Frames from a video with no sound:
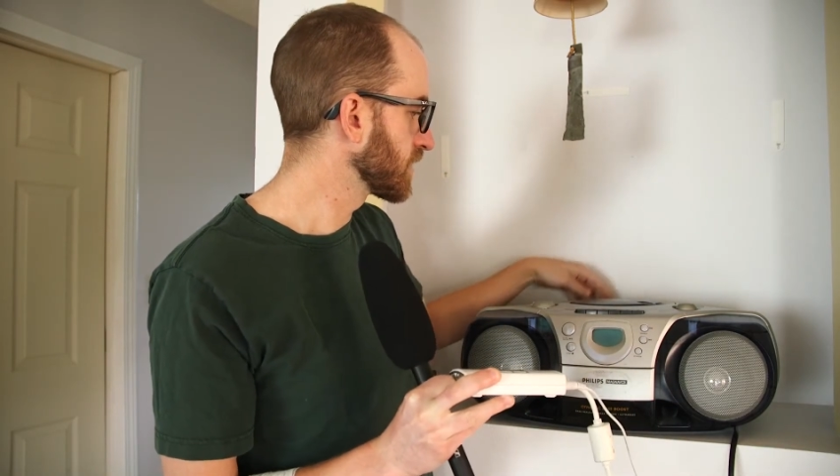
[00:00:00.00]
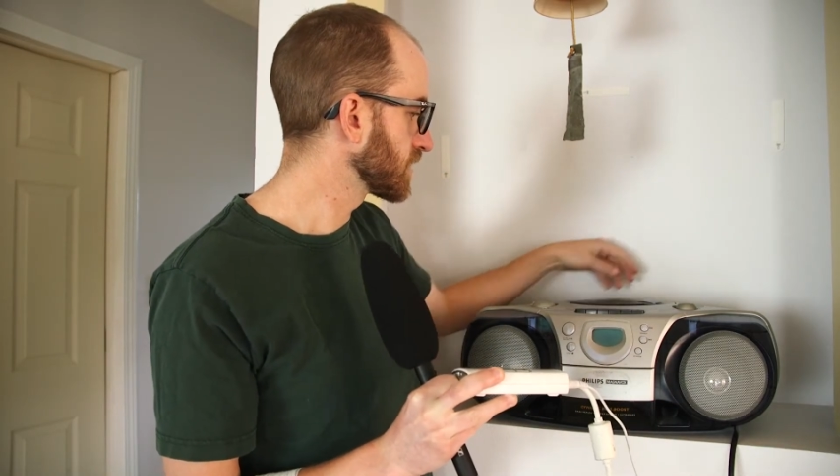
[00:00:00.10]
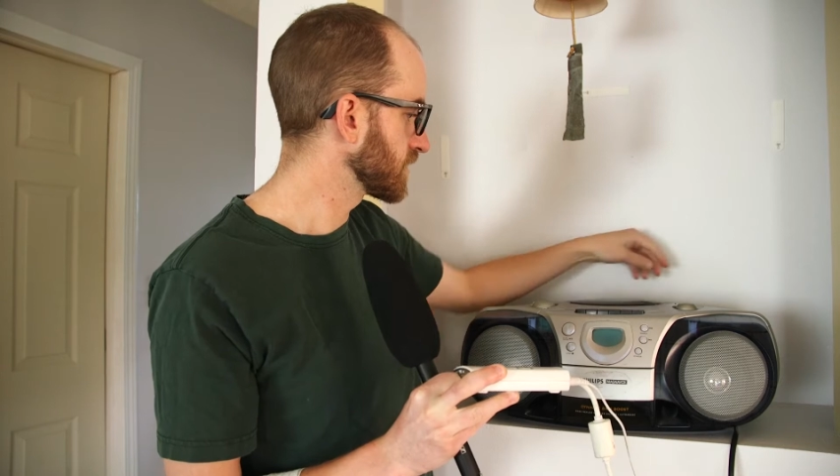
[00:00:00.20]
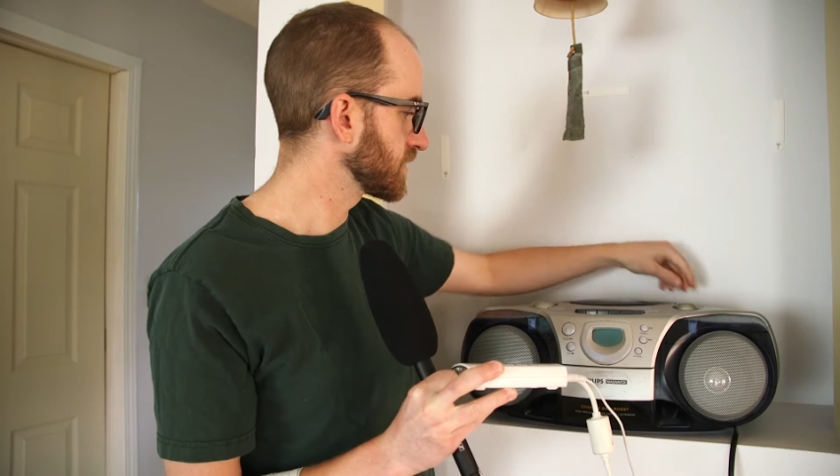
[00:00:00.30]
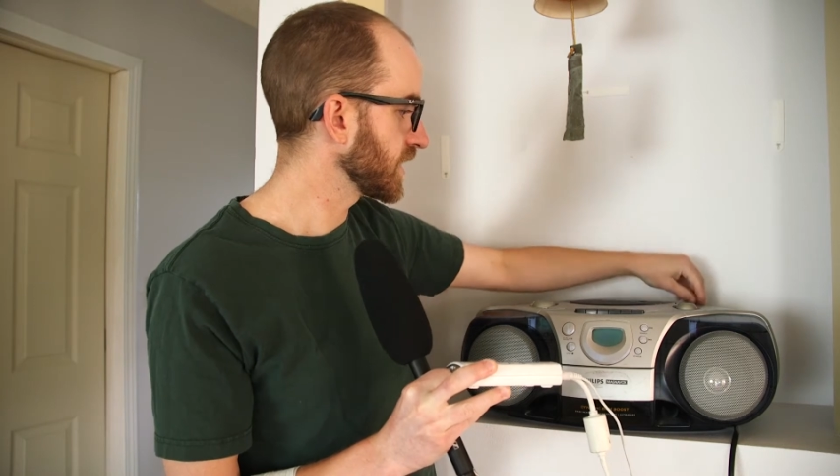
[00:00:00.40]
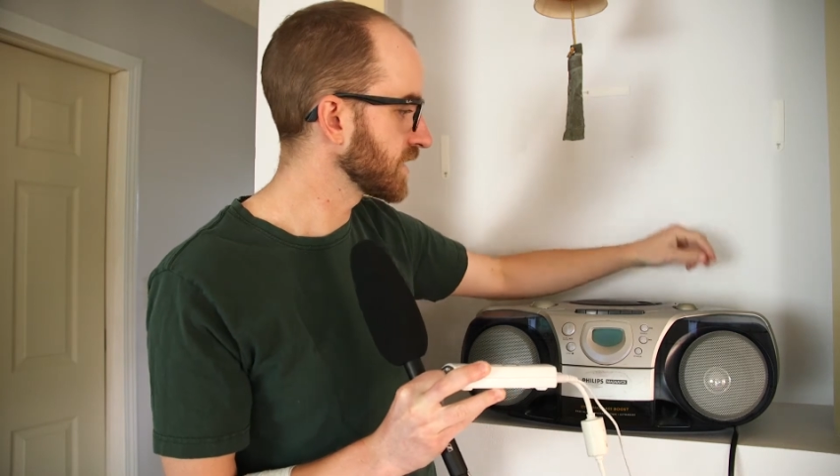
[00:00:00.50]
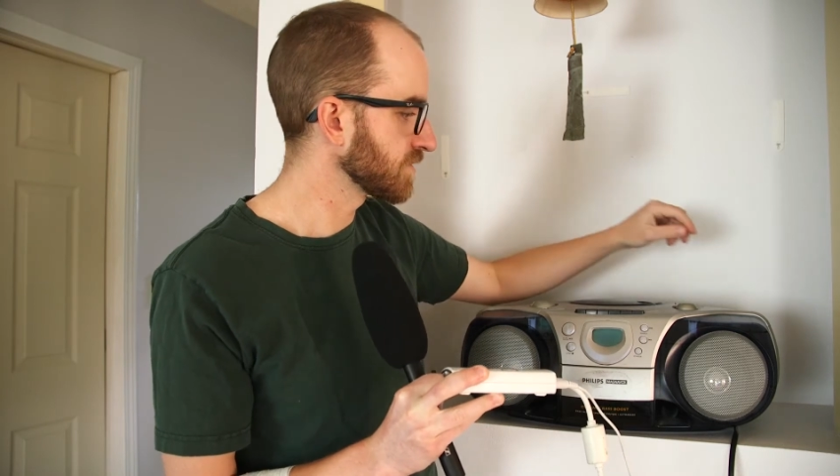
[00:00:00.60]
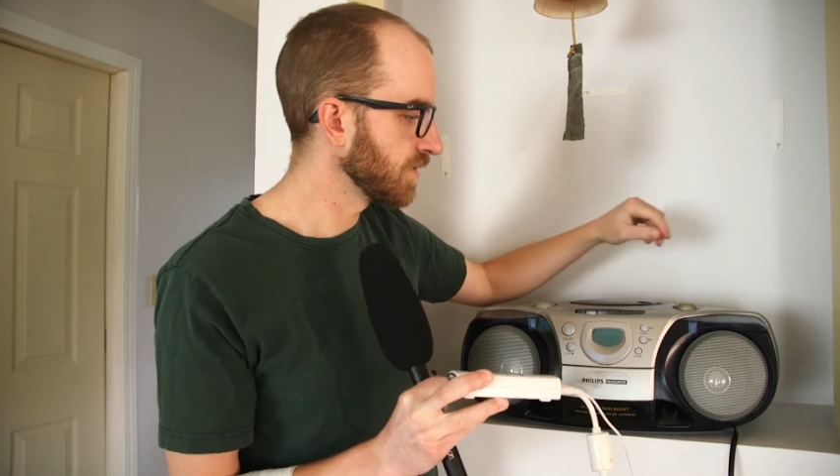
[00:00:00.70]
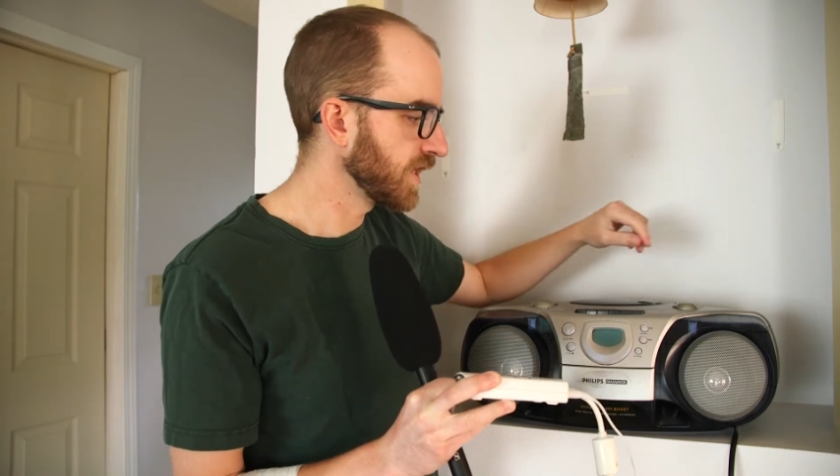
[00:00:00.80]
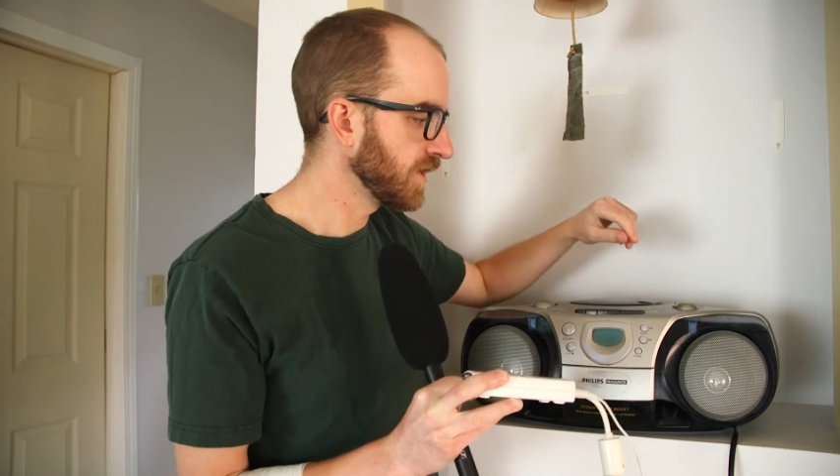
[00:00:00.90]
because this has
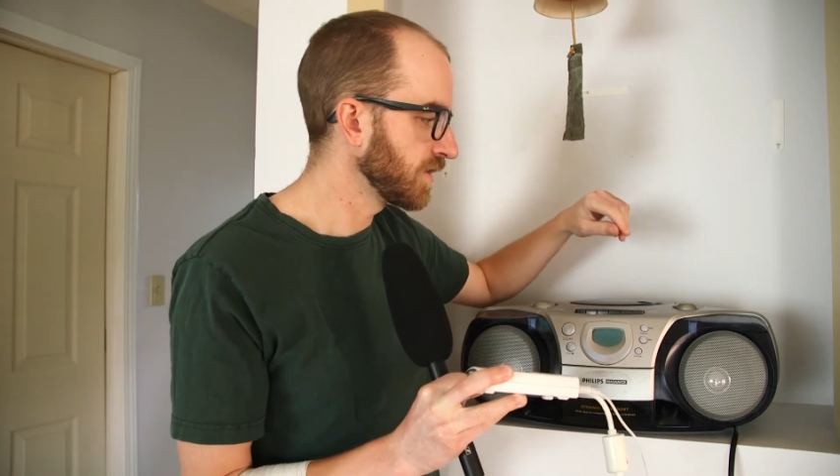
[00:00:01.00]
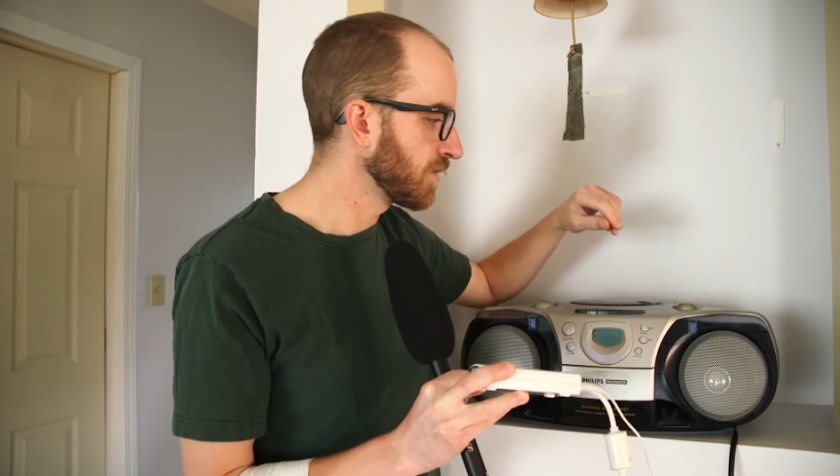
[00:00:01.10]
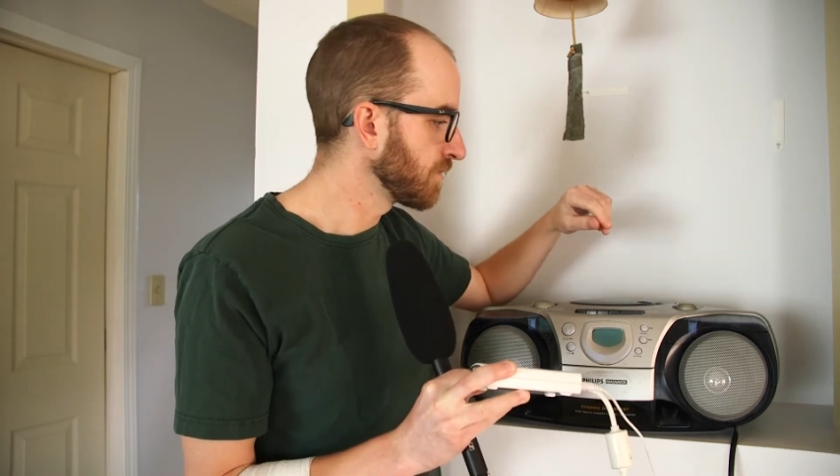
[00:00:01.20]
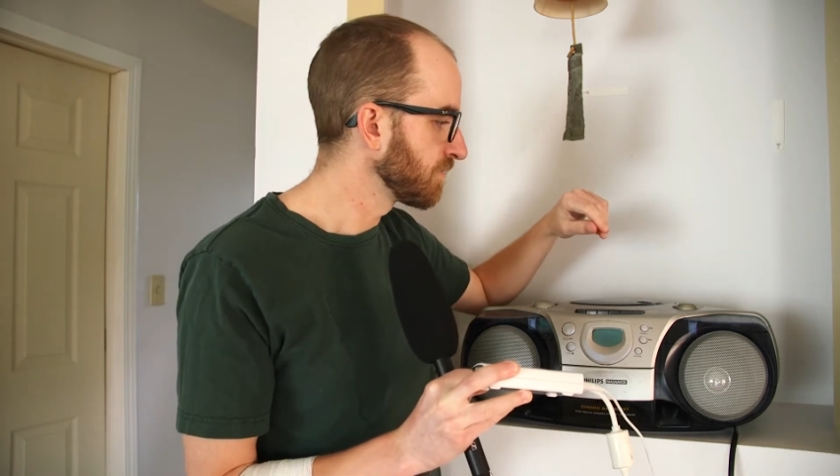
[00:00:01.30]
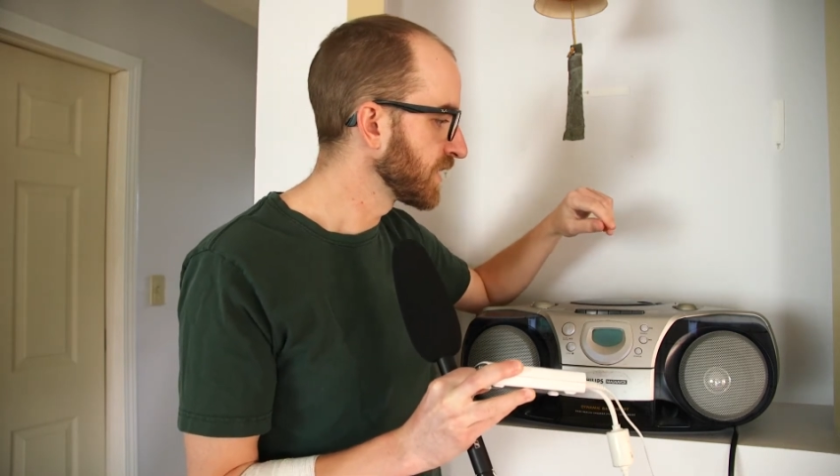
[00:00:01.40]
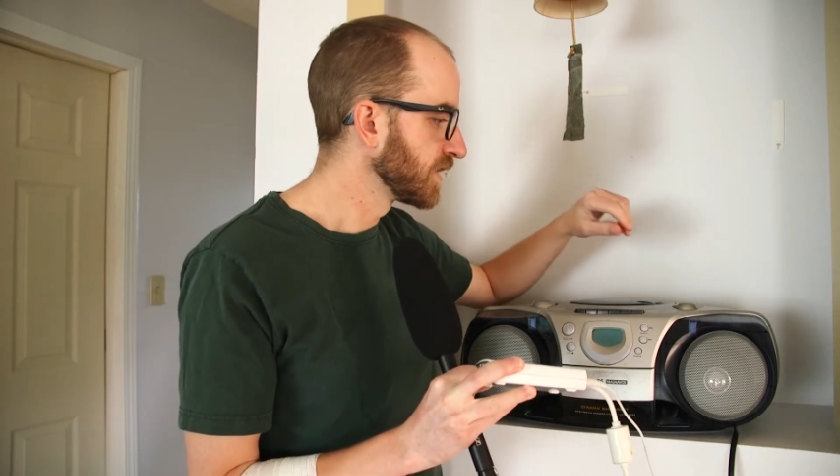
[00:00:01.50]
a radio,